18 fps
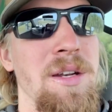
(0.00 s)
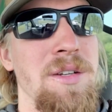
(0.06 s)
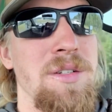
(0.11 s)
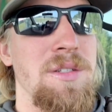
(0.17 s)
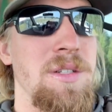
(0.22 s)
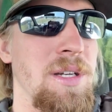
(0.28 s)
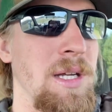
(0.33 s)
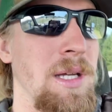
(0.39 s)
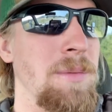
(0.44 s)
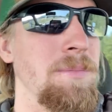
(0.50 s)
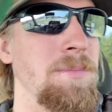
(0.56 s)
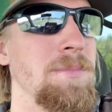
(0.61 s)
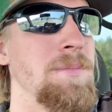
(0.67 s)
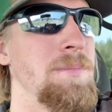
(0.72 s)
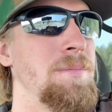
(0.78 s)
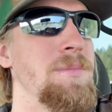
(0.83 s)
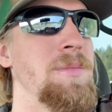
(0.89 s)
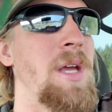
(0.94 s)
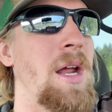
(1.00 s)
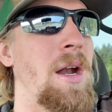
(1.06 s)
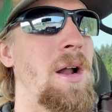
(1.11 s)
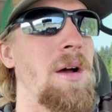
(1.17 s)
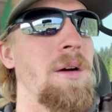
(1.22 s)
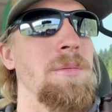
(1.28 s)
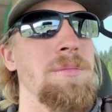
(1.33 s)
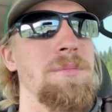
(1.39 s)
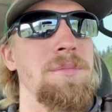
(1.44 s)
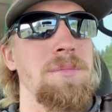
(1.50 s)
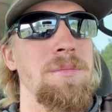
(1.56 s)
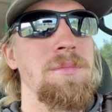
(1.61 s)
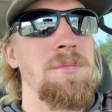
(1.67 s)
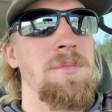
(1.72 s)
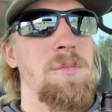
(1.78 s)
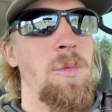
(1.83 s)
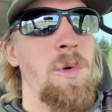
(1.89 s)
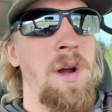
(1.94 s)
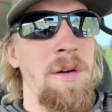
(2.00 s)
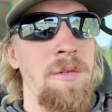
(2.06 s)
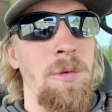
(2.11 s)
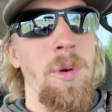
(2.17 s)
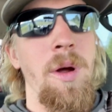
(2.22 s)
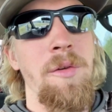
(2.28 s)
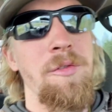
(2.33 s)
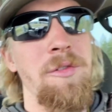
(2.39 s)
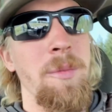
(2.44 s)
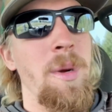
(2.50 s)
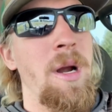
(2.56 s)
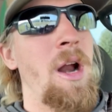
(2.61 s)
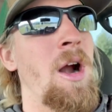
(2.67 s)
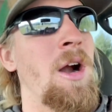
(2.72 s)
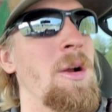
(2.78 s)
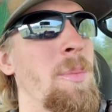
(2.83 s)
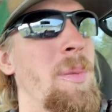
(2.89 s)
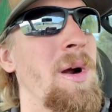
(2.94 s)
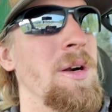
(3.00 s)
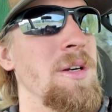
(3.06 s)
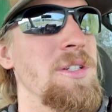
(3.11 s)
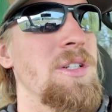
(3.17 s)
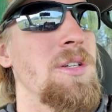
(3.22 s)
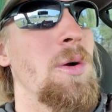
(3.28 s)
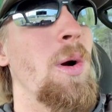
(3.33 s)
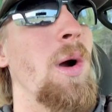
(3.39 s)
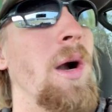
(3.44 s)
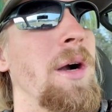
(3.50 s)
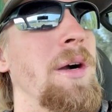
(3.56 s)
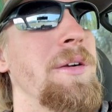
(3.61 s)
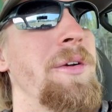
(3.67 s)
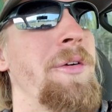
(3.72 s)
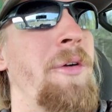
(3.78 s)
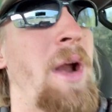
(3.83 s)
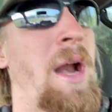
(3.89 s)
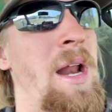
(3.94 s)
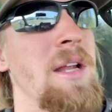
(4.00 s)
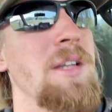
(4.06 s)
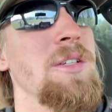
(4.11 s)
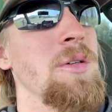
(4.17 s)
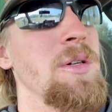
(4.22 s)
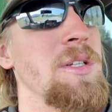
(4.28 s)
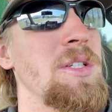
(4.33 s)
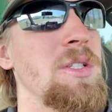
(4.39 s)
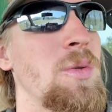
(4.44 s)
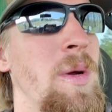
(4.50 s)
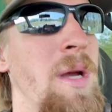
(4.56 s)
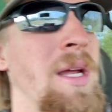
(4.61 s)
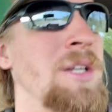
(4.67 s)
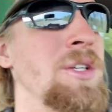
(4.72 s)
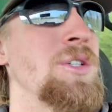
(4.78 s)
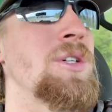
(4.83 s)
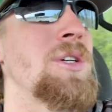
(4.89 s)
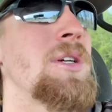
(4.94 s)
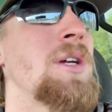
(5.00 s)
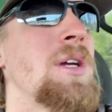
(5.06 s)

just a, you know, whatever one from an auto parts store, ran it to a switch.